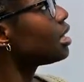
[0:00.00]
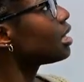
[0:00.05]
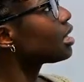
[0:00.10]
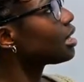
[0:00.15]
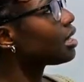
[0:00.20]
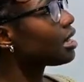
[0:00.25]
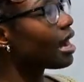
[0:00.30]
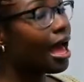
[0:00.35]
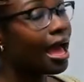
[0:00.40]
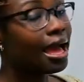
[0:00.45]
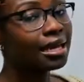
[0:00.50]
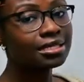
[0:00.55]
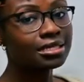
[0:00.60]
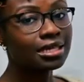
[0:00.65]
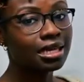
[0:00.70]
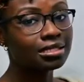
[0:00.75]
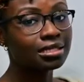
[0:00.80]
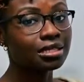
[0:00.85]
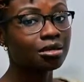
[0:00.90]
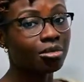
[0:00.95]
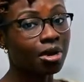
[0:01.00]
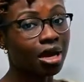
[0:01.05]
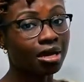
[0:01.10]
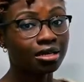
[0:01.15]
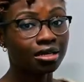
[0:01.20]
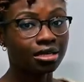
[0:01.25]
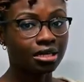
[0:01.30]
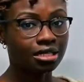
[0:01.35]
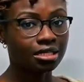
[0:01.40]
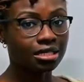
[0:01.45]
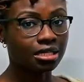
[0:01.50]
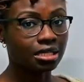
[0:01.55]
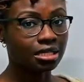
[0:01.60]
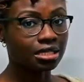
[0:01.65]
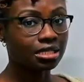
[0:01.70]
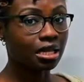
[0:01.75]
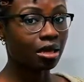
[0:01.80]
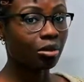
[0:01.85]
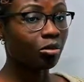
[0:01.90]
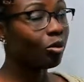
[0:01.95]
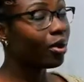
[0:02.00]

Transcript: can access commodities in the same